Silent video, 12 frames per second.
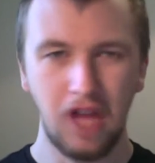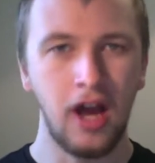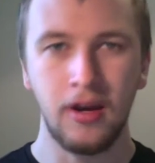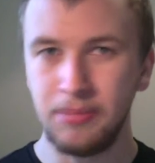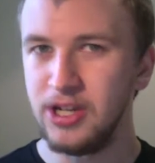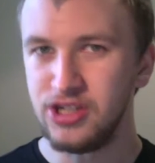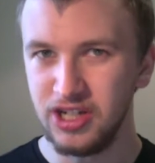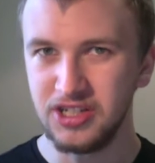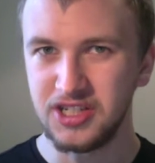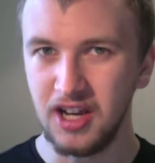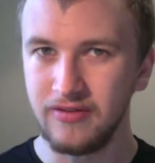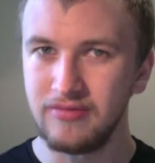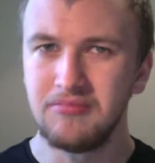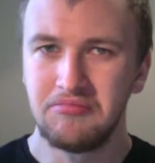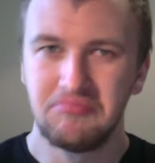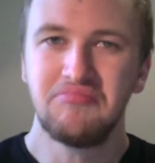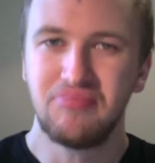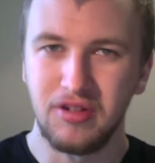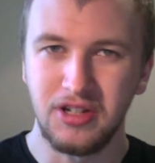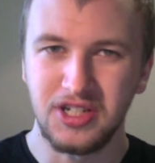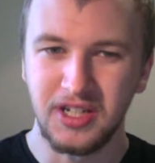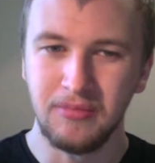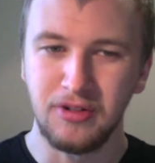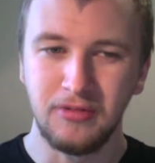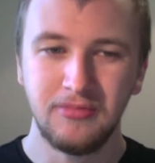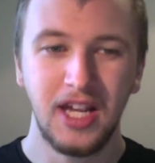RPG stuff, pretty simple.